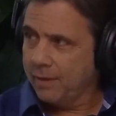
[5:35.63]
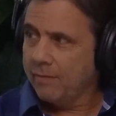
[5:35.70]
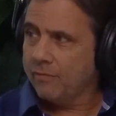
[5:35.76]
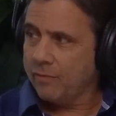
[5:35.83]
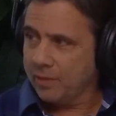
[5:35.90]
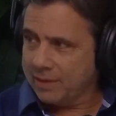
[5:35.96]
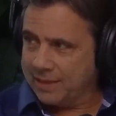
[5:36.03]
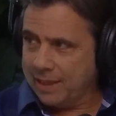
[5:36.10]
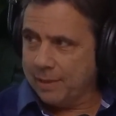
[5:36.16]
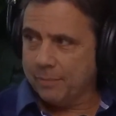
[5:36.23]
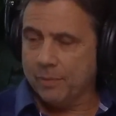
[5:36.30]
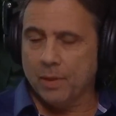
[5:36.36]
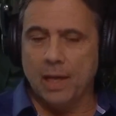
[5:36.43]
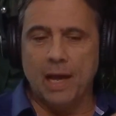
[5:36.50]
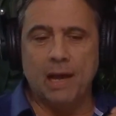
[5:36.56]
For
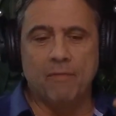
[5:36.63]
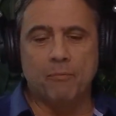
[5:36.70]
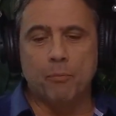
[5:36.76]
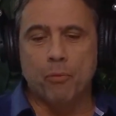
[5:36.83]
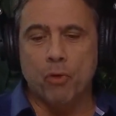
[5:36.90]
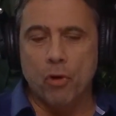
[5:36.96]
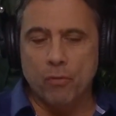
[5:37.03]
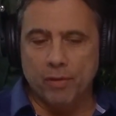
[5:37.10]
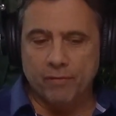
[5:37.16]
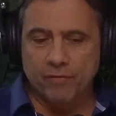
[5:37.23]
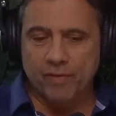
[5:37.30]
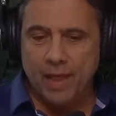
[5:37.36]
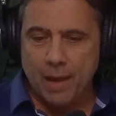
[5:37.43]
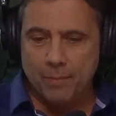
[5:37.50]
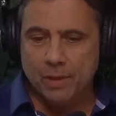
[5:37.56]
example, I have
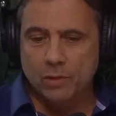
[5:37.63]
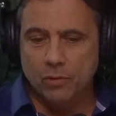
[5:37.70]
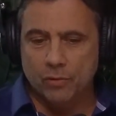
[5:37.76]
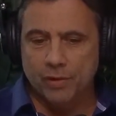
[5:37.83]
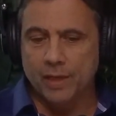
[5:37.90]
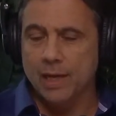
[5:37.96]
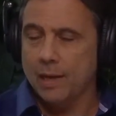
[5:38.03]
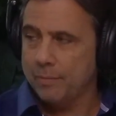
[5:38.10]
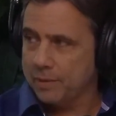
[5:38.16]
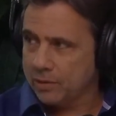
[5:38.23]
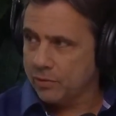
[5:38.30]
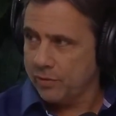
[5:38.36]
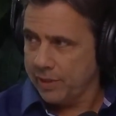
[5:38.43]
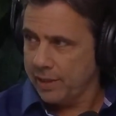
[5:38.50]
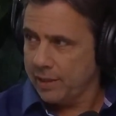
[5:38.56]
pro-inflammatory
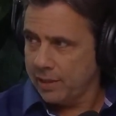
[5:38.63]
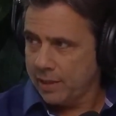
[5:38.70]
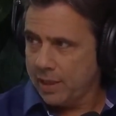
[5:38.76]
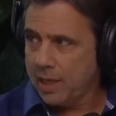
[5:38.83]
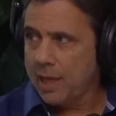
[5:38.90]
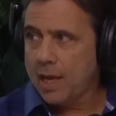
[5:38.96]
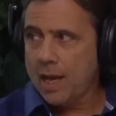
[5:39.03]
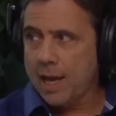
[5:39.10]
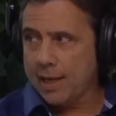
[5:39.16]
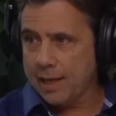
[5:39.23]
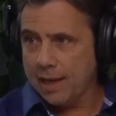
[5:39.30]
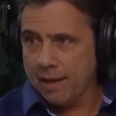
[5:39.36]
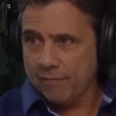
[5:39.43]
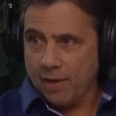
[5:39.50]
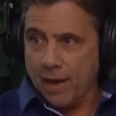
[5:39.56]
chemistry, and I
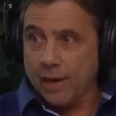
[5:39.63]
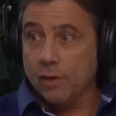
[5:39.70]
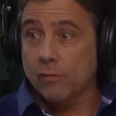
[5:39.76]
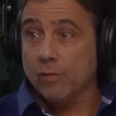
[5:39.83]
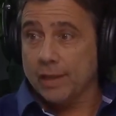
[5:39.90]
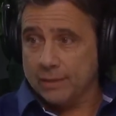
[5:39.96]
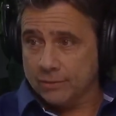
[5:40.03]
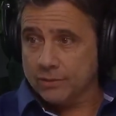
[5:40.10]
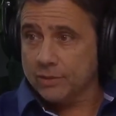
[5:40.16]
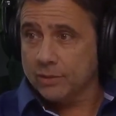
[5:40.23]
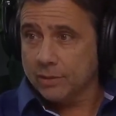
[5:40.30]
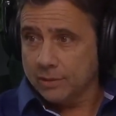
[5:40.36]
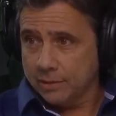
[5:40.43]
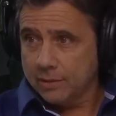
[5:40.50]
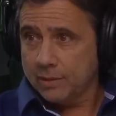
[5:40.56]
have high
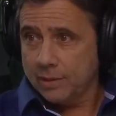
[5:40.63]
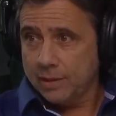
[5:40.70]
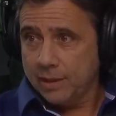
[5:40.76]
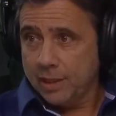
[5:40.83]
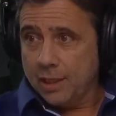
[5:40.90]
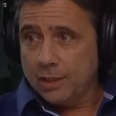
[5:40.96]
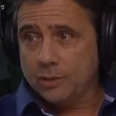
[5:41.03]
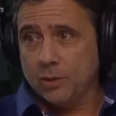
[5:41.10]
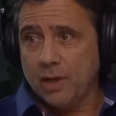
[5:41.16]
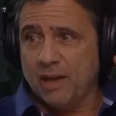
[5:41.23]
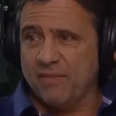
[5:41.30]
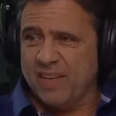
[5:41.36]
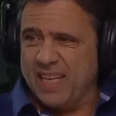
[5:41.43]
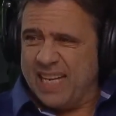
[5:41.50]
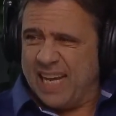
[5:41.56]
arousal. So I
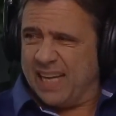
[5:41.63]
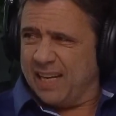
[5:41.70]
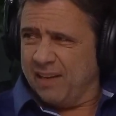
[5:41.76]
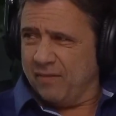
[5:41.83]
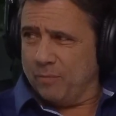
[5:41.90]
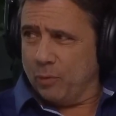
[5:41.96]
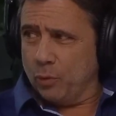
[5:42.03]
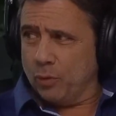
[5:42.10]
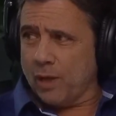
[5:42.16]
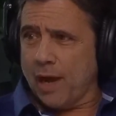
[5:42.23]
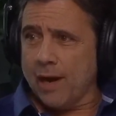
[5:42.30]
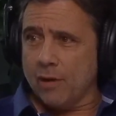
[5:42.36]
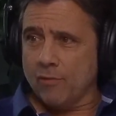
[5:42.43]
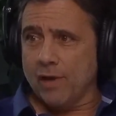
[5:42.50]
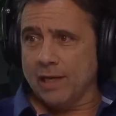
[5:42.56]
have a negative mood,
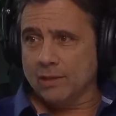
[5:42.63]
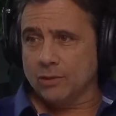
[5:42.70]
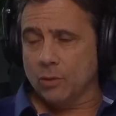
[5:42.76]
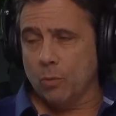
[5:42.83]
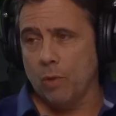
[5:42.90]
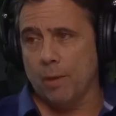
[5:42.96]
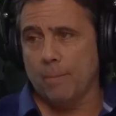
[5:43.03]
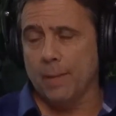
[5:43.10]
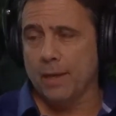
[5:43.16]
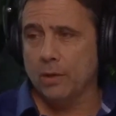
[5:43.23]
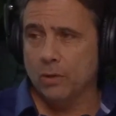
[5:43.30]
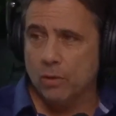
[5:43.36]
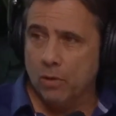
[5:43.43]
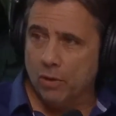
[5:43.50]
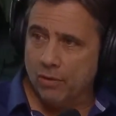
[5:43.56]
high arousal. What might
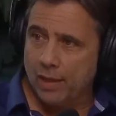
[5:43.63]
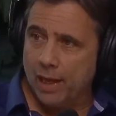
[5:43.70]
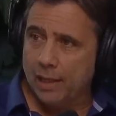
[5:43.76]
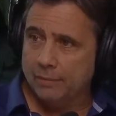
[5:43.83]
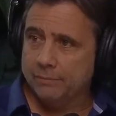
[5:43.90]
you call that?